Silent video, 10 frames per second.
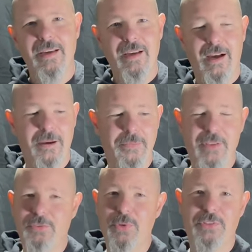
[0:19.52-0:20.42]
Um,
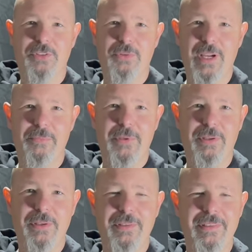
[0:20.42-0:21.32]
this was a great
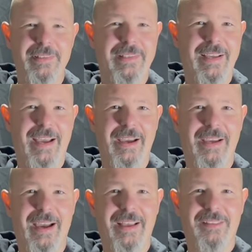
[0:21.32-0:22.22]
build. I,
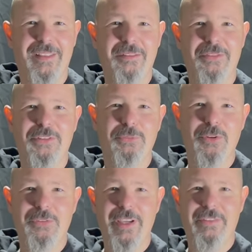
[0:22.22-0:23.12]
I loved this
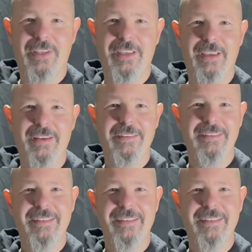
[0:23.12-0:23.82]
movie as a kid,